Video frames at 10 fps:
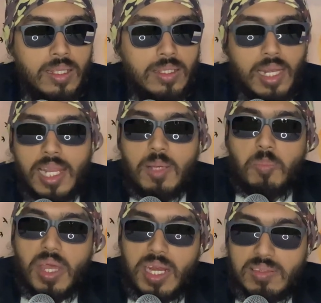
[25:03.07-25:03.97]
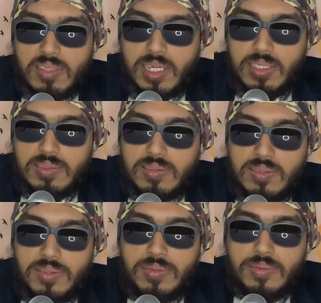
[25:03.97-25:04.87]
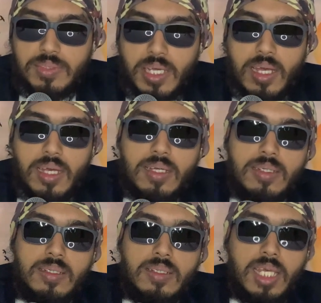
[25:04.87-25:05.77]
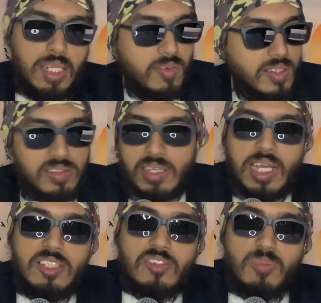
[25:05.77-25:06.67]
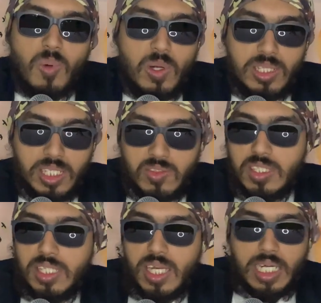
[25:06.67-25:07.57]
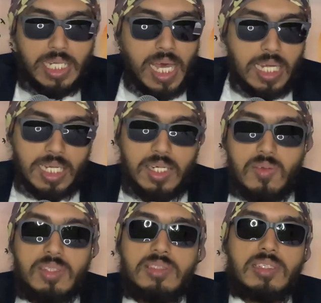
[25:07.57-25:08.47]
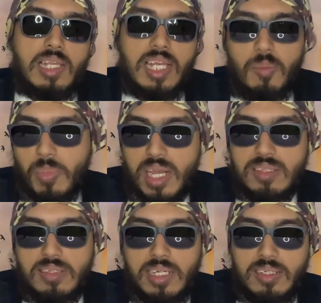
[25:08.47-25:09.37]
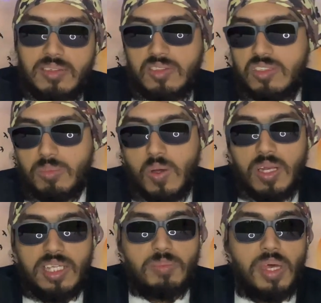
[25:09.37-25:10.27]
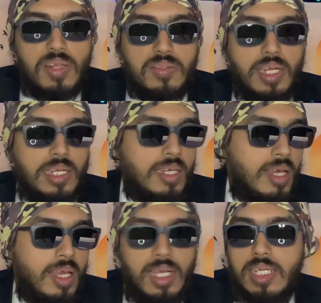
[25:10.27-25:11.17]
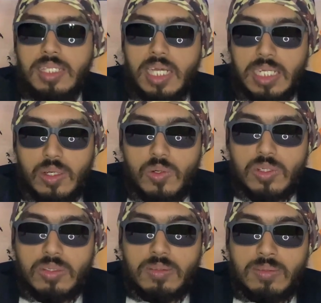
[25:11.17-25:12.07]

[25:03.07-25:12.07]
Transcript: They're like parasites. Yeah. And even the size of Maldives and their entire country is just like a parasite. It's a small ass parasite in the Indian Ocean.